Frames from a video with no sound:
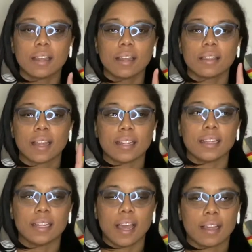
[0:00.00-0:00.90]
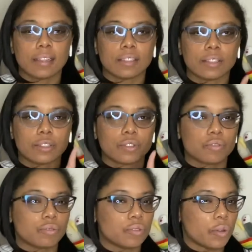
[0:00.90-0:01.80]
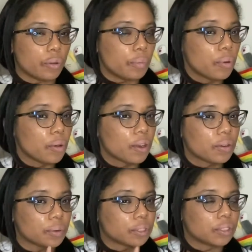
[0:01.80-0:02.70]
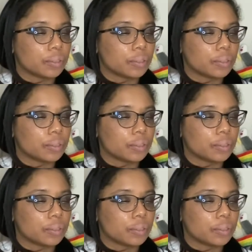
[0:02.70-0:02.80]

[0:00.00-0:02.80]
that he has snowboard or